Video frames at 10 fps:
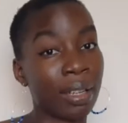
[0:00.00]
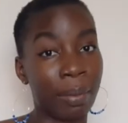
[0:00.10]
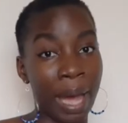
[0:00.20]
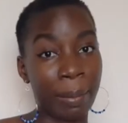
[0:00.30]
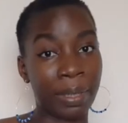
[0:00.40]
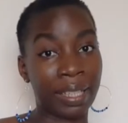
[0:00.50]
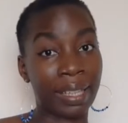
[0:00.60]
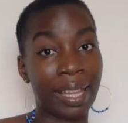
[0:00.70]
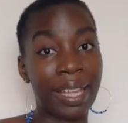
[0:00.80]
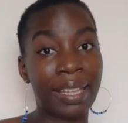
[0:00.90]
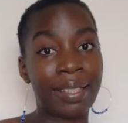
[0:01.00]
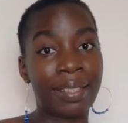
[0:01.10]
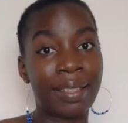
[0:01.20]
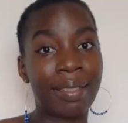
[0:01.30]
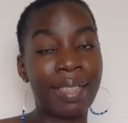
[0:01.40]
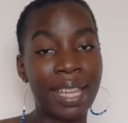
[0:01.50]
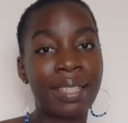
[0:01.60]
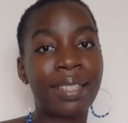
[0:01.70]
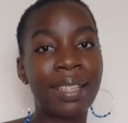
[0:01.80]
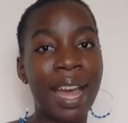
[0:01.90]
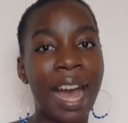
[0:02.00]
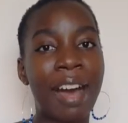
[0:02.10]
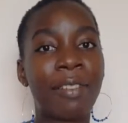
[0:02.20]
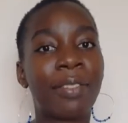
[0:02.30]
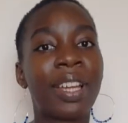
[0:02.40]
end up happening is this can have